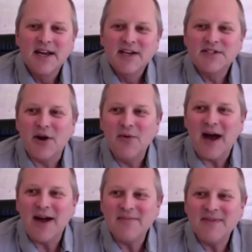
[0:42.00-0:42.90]

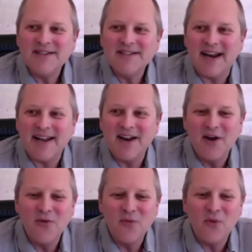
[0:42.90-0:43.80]
So
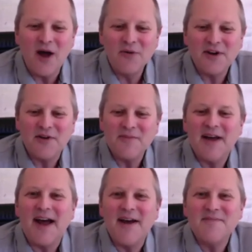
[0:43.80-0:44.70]
Danilo, welcome.
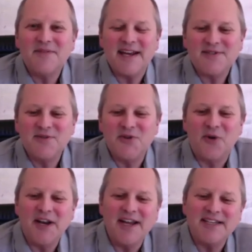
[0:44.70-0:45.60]
Thanks for
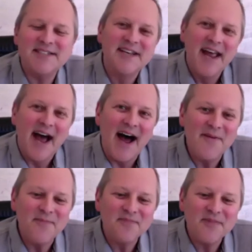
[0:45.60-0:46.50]
joining us.
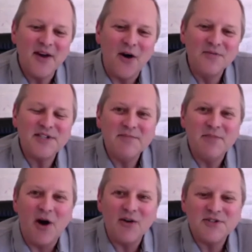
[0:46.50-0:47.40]
Obviously,
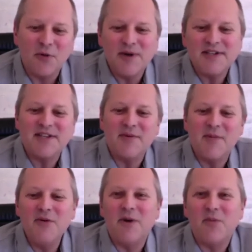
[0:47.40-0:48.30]
hot topics at the
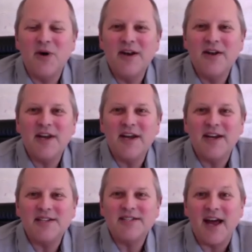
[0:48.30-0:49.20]
moment, we're looking
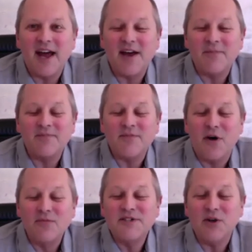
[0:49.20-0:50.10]
at
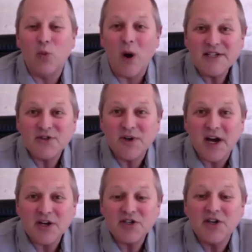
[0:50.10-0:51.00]
obviously waste
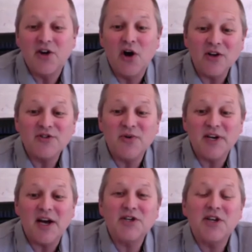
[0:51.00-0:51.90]
reduction, cost
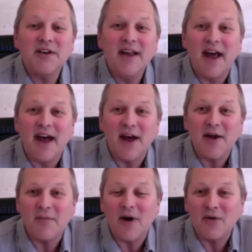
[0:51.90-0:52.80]
reduction,
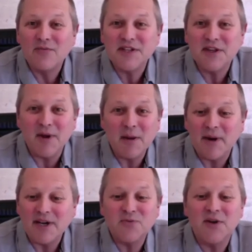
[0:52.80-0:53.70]
obviously the big
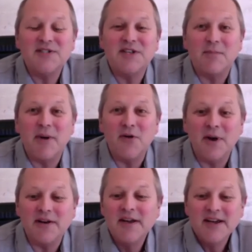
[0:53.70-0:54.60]
buzzwords at the
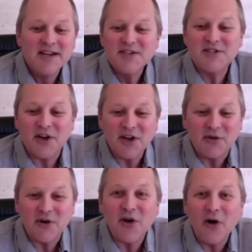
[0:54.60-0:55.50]
moment,
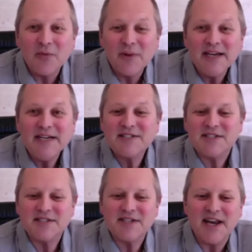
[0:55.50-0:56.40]
circular economy,
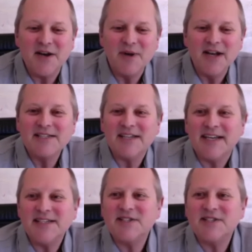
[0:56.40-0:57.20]
sustainability.